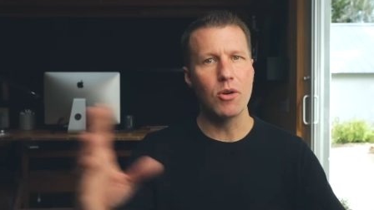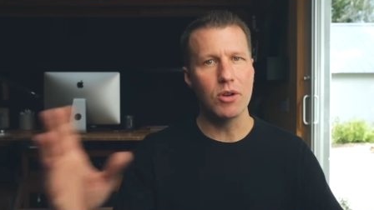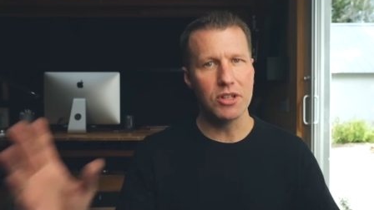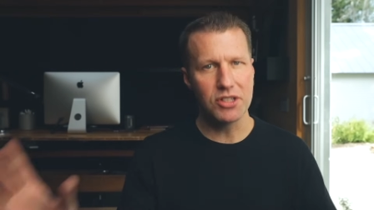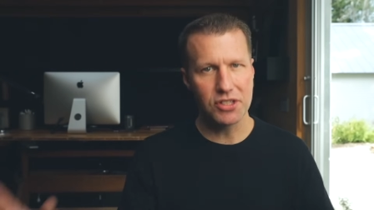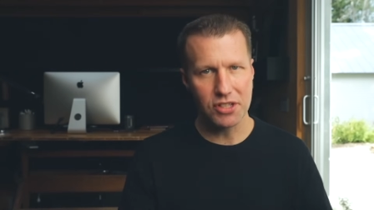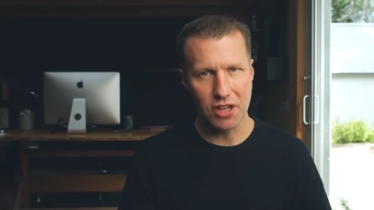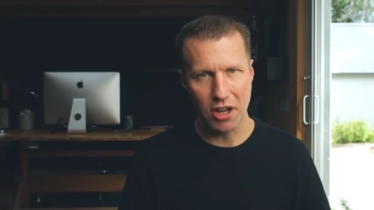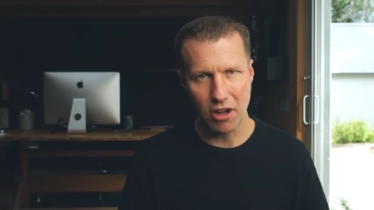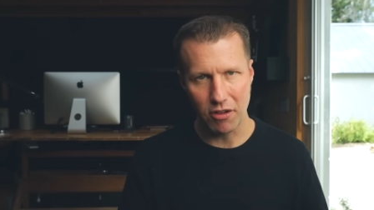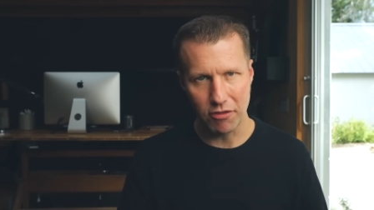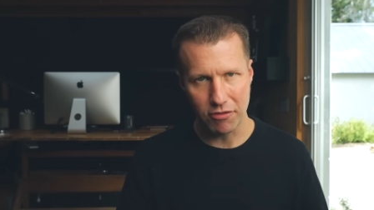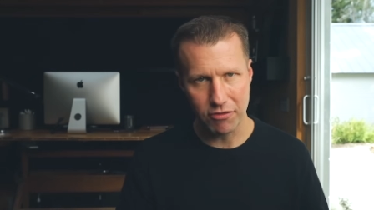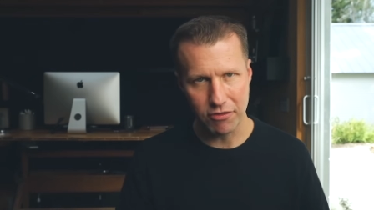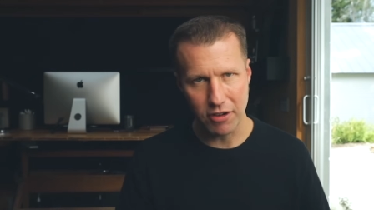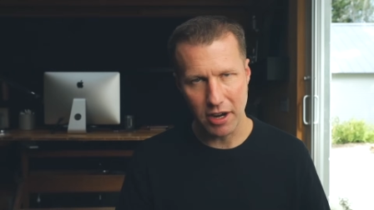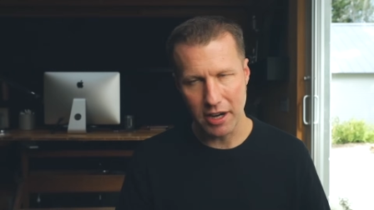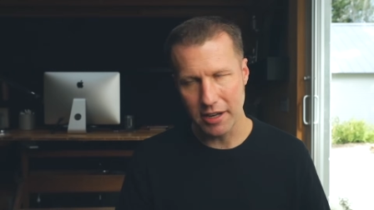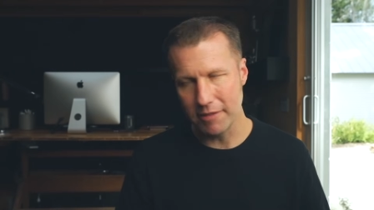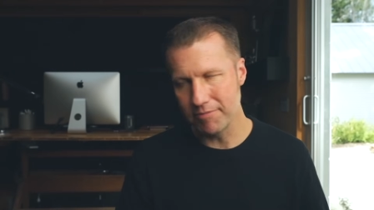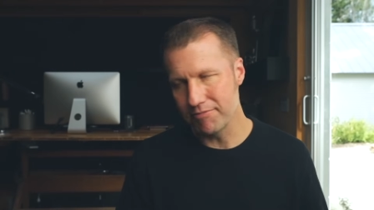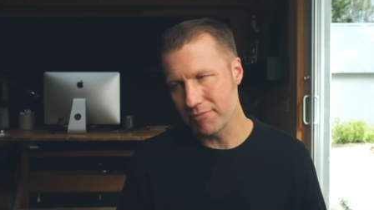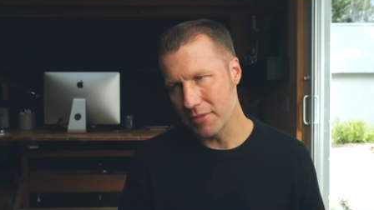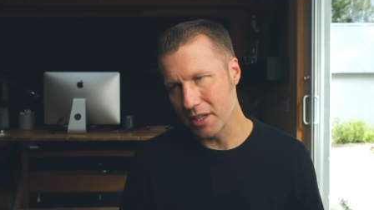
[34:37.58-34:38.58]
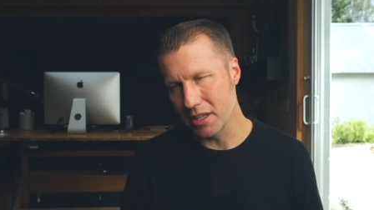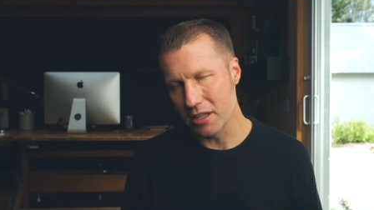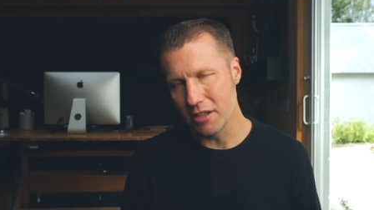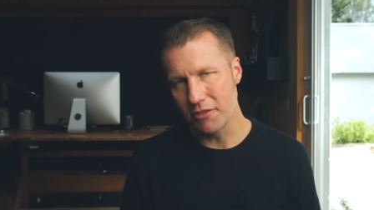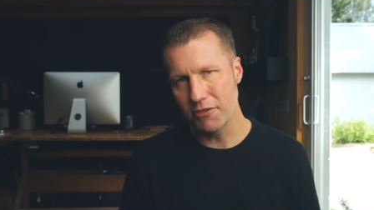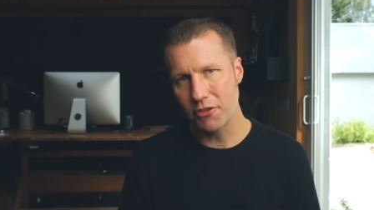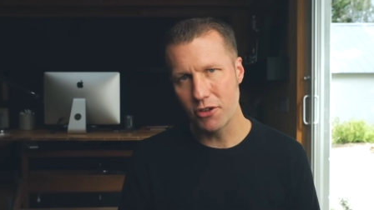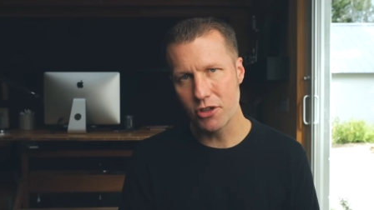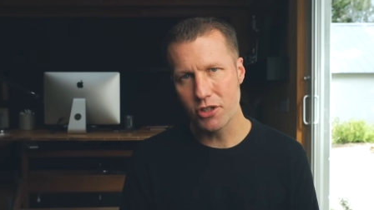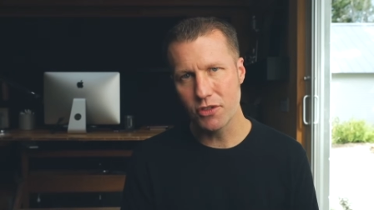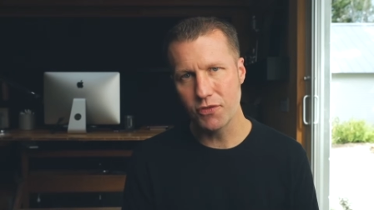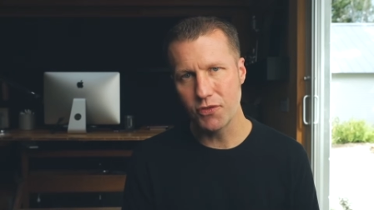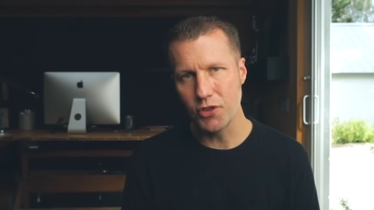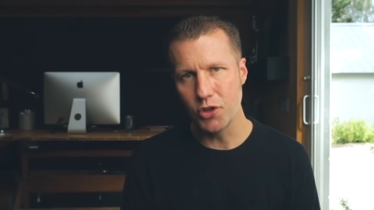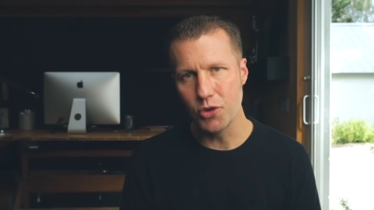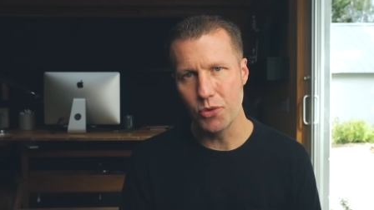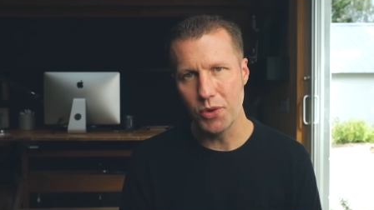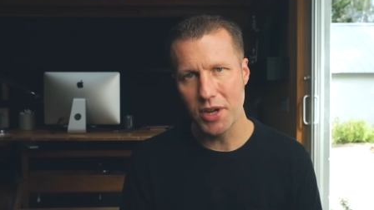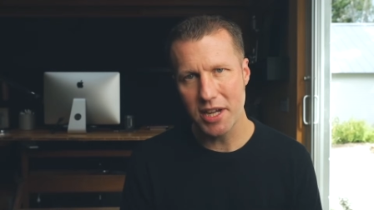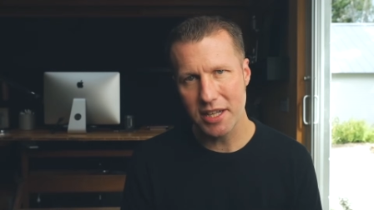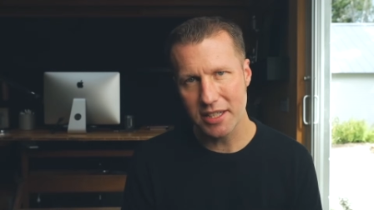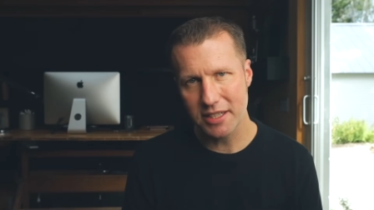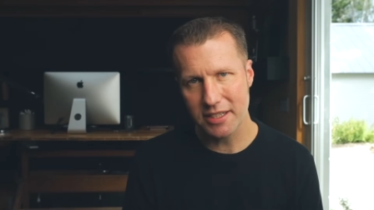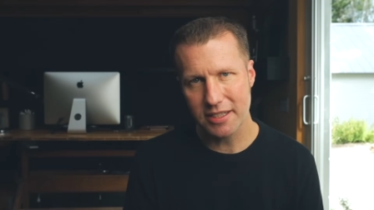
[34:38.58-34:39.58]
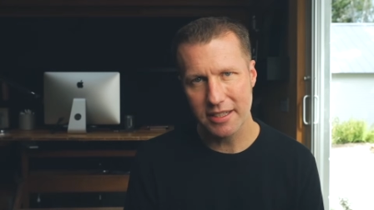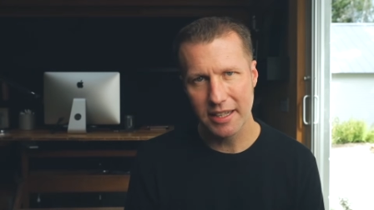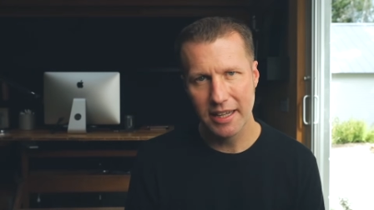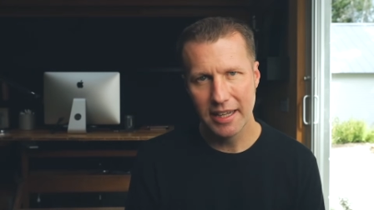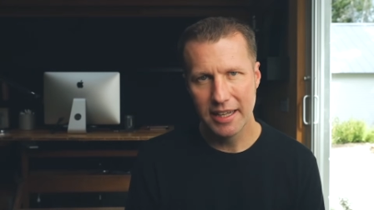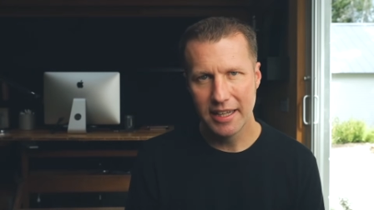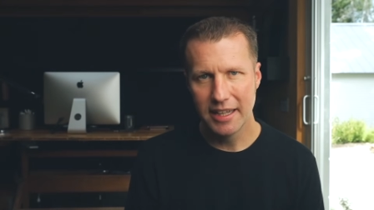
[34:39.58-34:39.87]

itself, right? In the first few weeks,